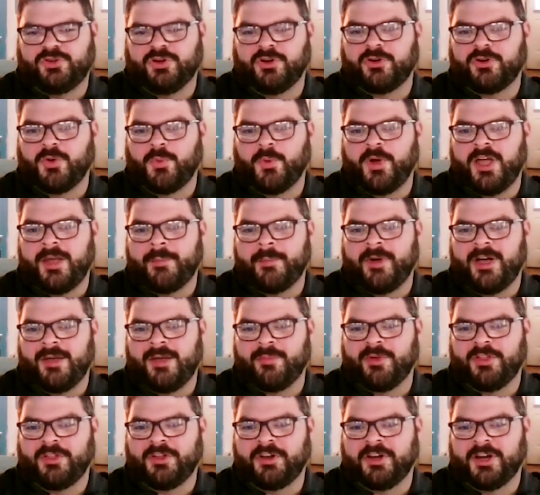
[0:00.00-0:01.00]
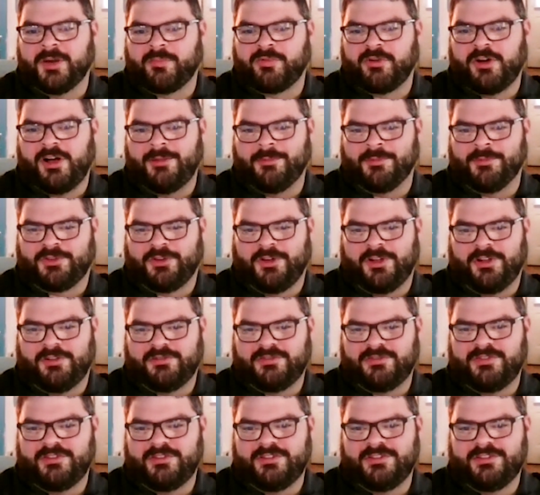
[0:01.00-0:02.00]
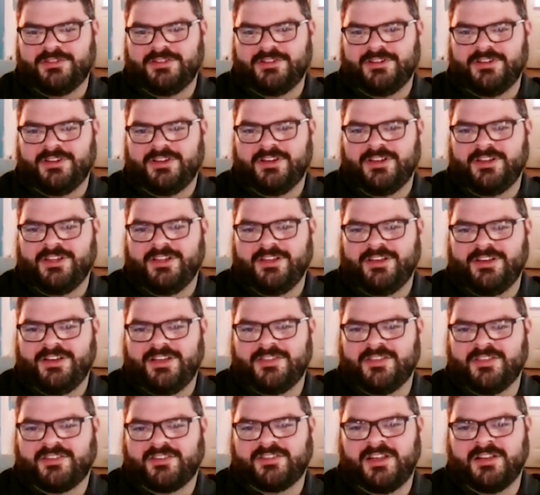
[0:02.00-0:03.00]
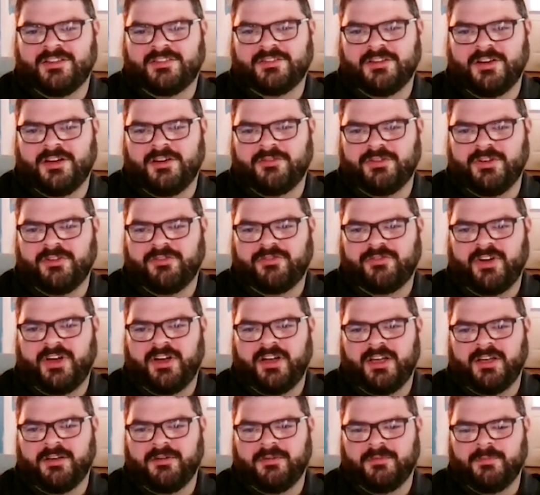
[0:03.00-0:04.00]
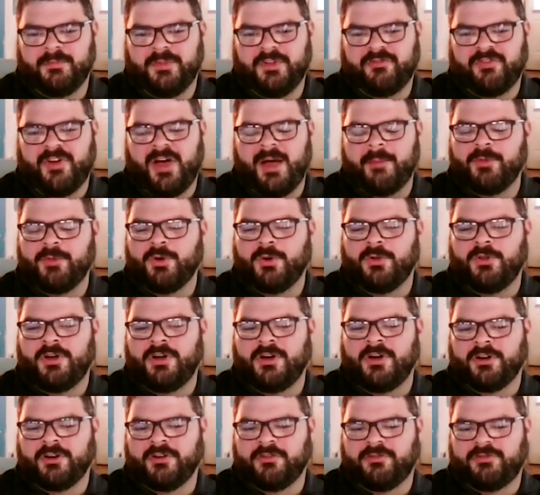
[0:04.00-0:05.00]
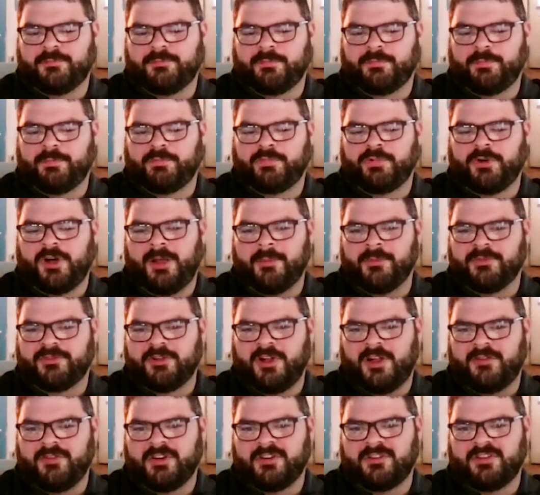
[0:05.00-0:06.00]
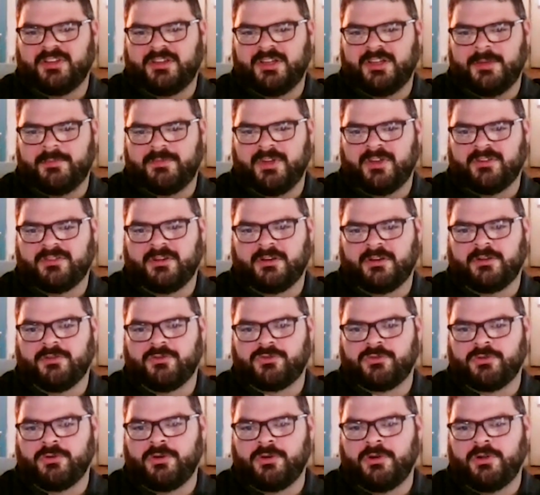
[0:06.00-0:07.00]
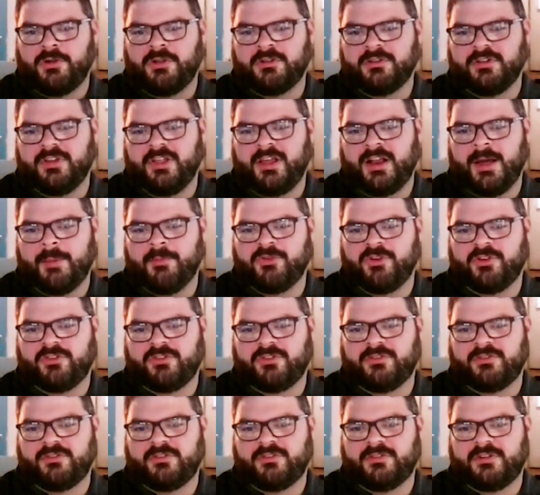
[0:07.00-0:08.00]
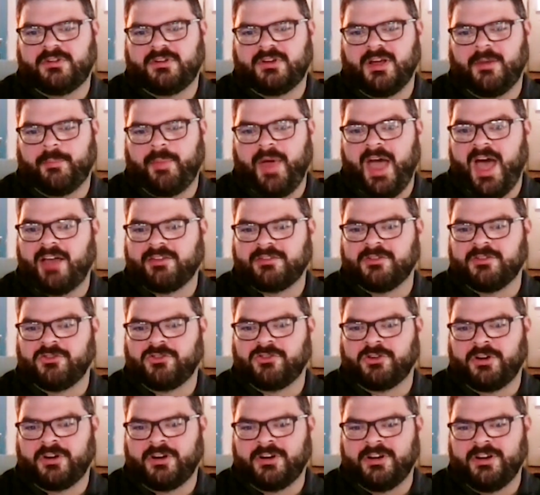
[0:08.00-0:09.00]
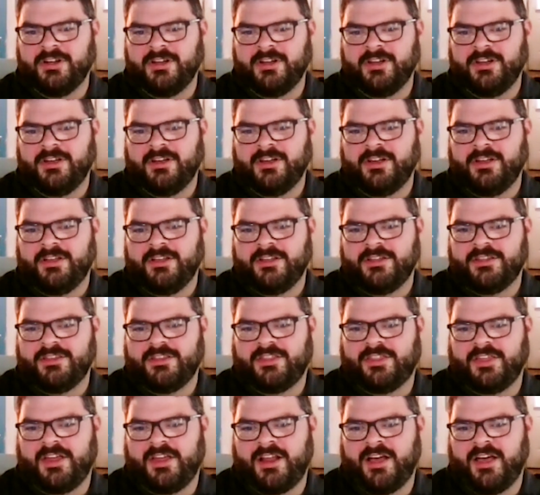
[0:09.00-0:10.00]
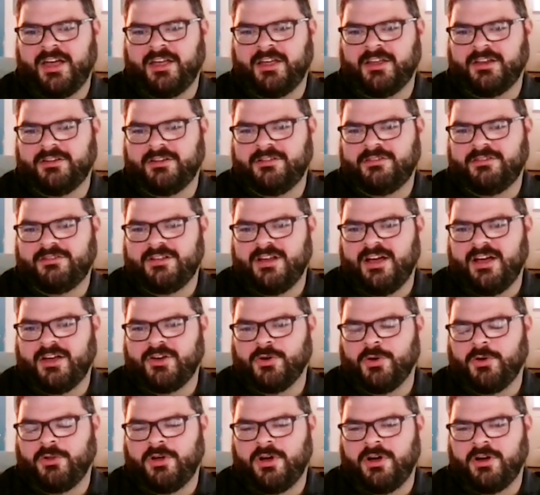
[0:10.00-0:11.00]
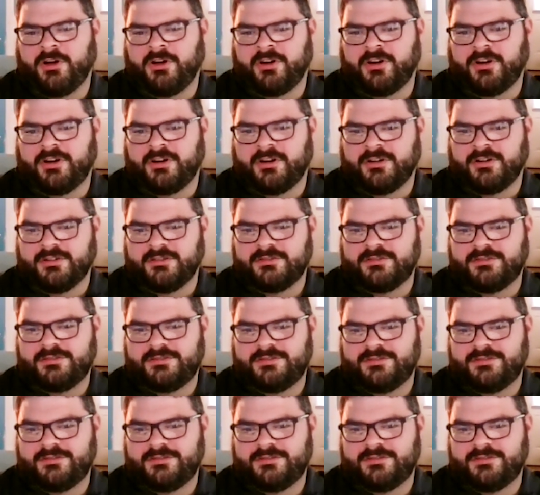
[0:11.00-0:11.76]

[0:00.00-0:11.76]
took away my ability to problem solve in the sense of if I'm no longer problem solving to keep things in control and I'm just a passenger, then I no longer